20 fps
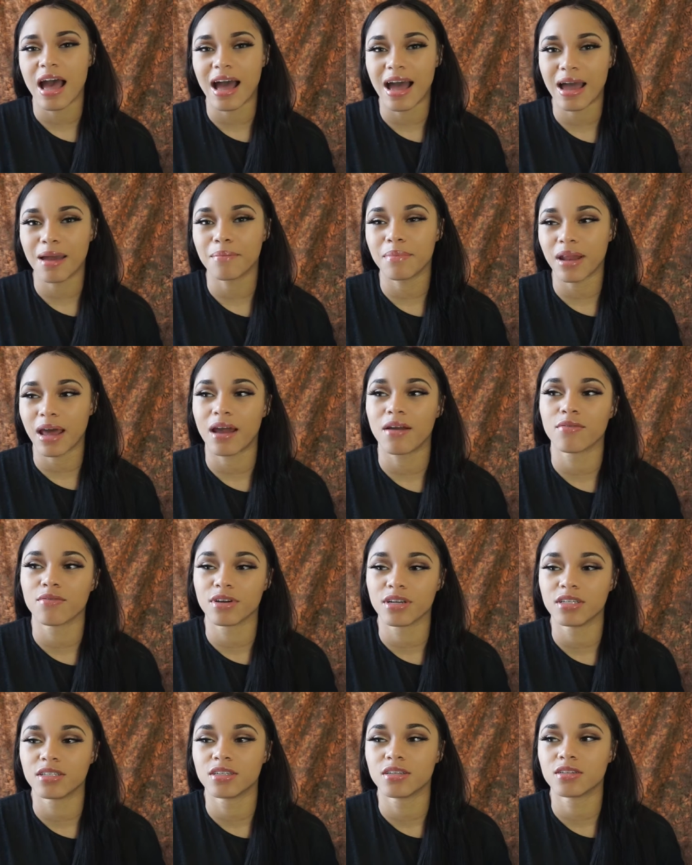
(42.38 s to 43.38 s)
"I'm not
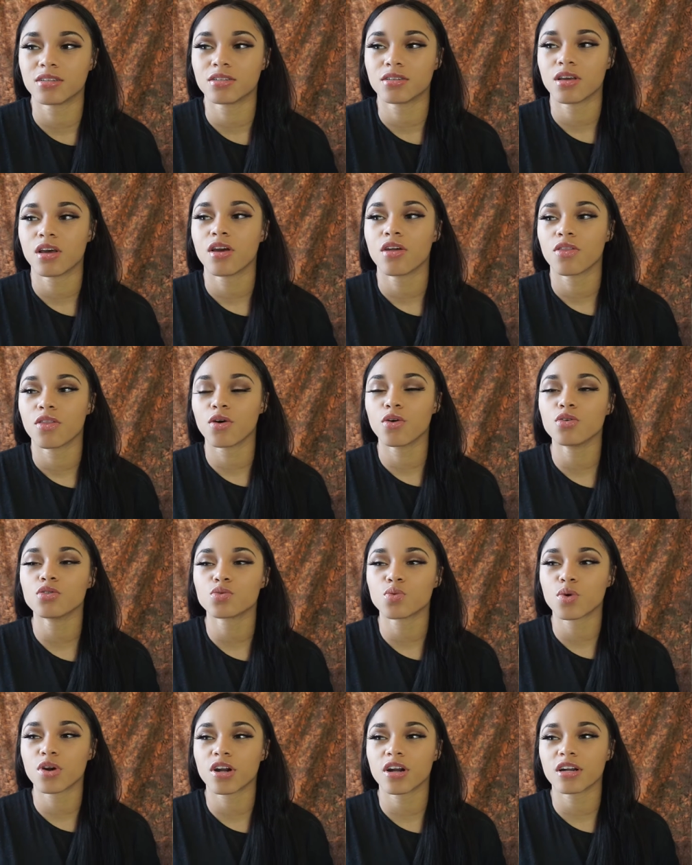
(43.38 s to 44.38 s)
racist."
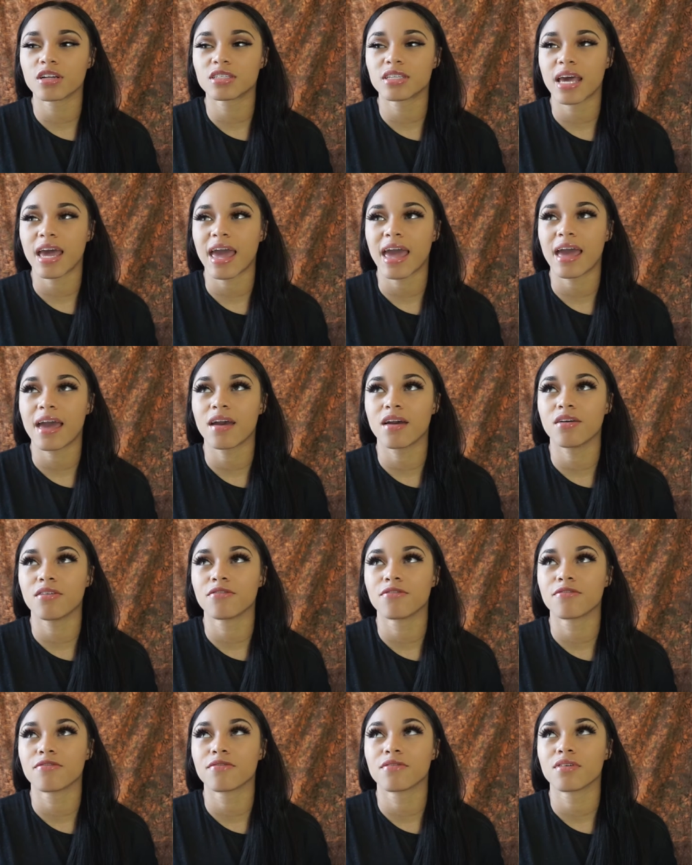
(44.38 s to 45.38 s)
Those words
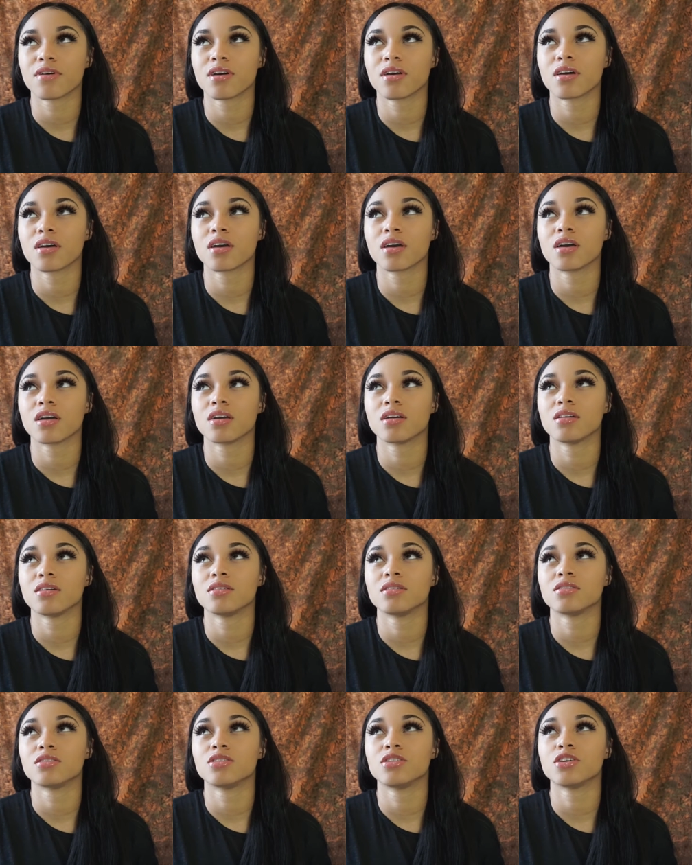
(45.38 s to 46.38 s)
have
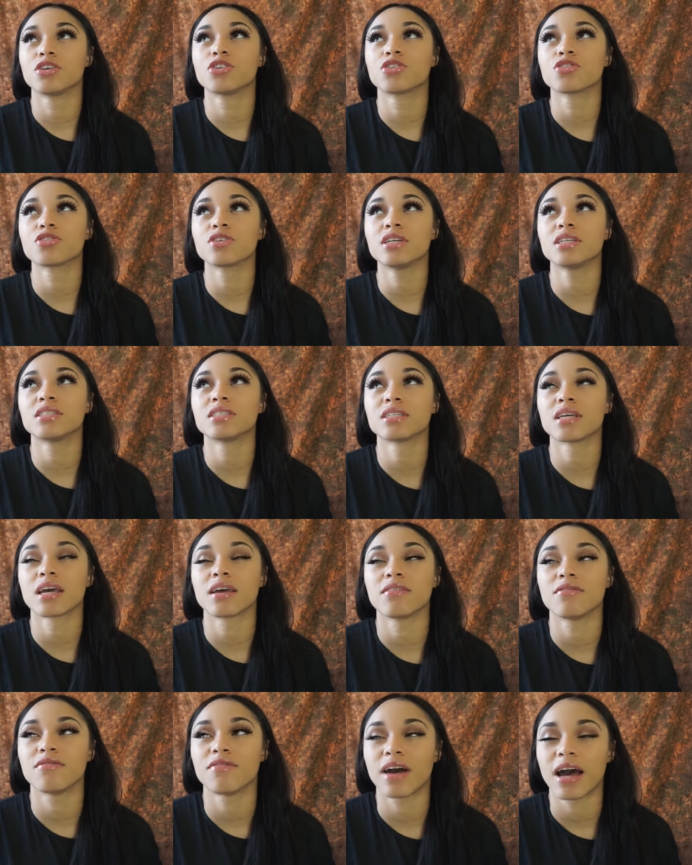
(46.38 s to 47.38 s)
decreased
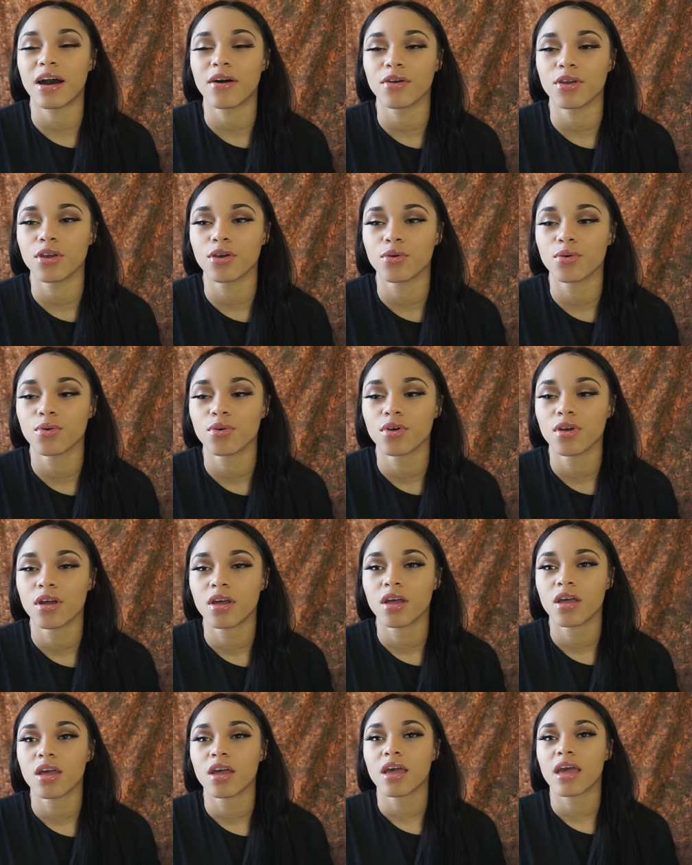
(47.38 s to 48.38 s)
in value,
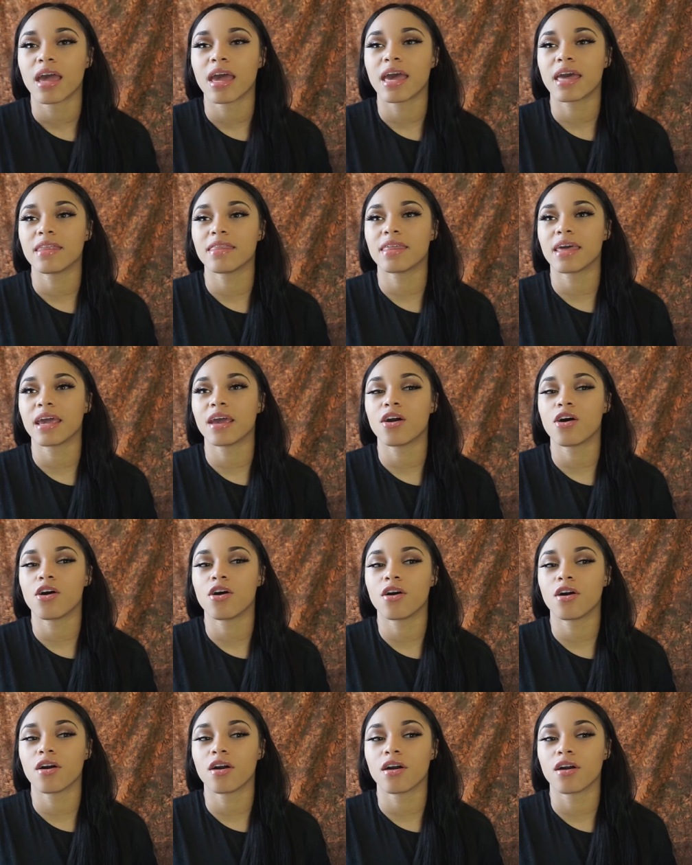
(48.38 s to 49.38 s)
and they
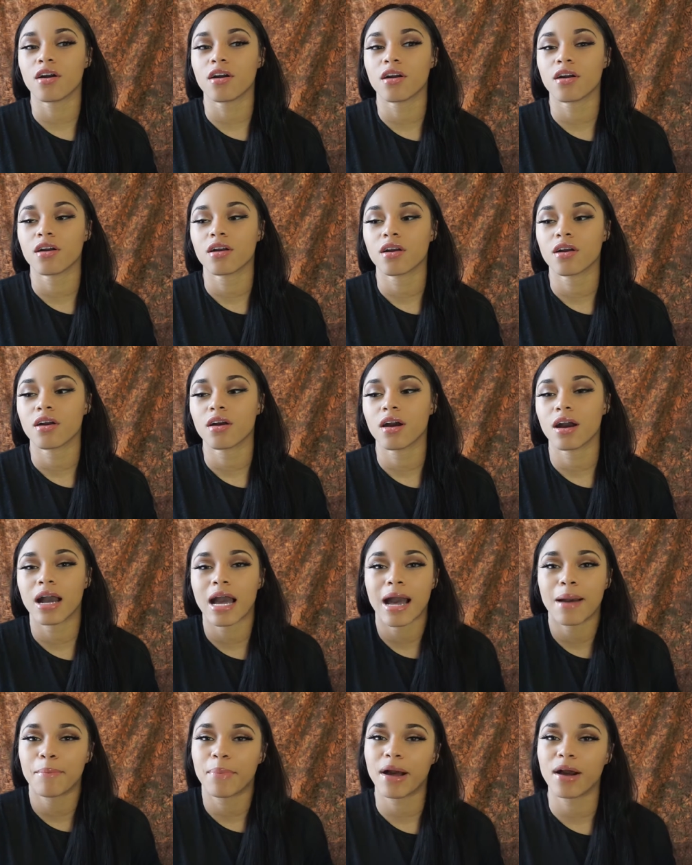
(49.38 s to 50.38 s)
are a
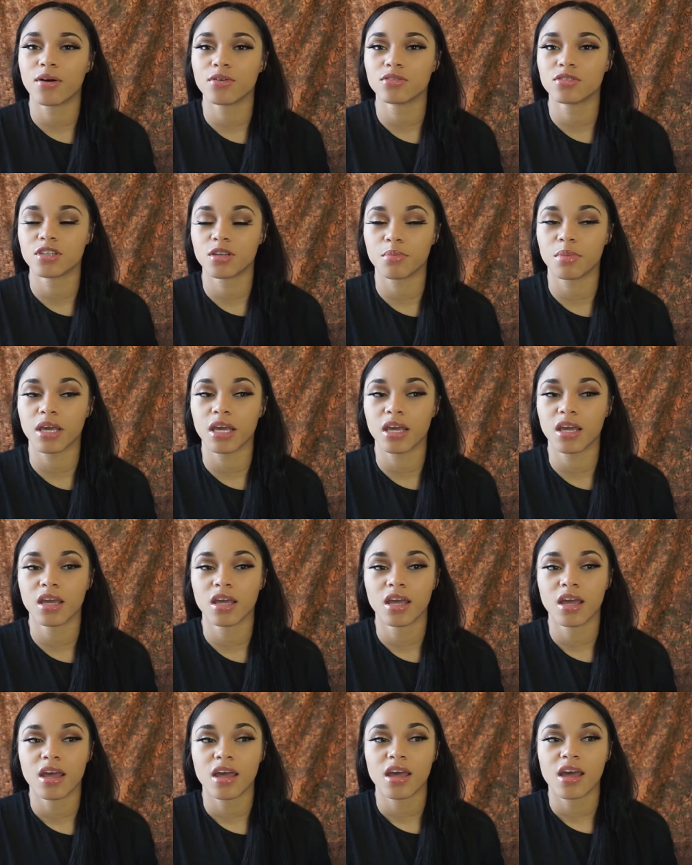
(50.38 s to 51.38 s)
cop-out to me.
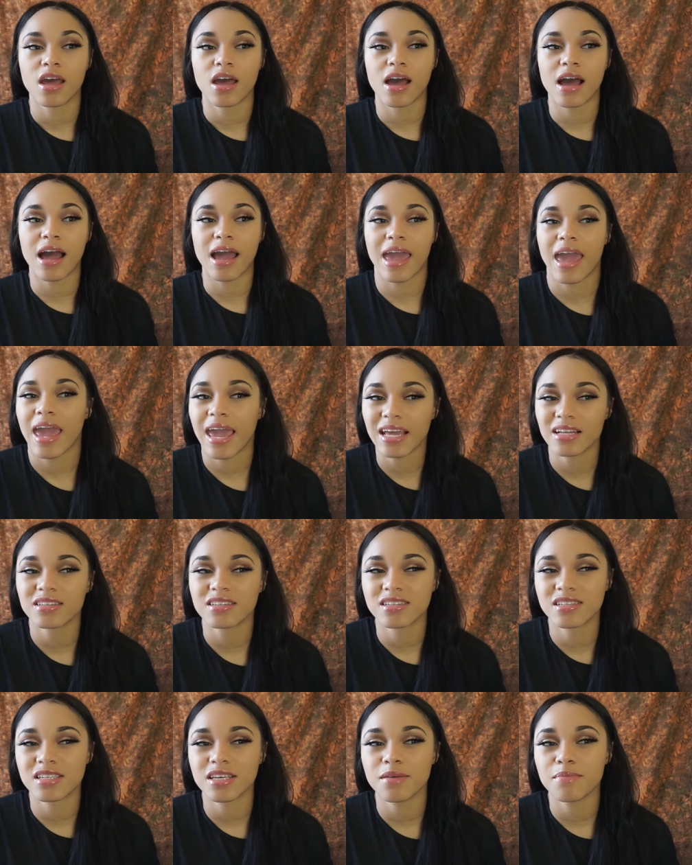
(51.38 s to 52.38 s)
I hate
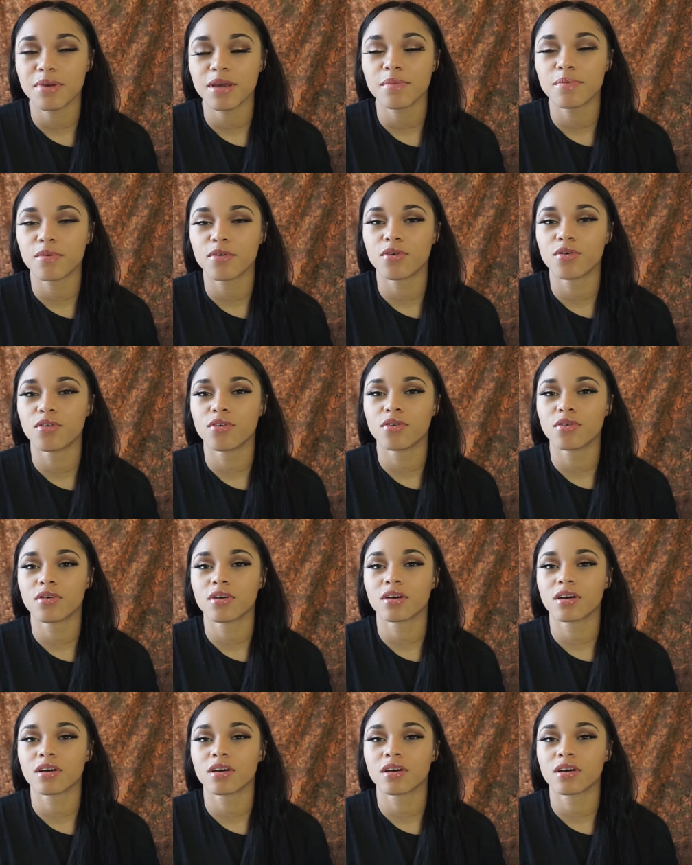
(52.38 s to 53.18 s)
to see people's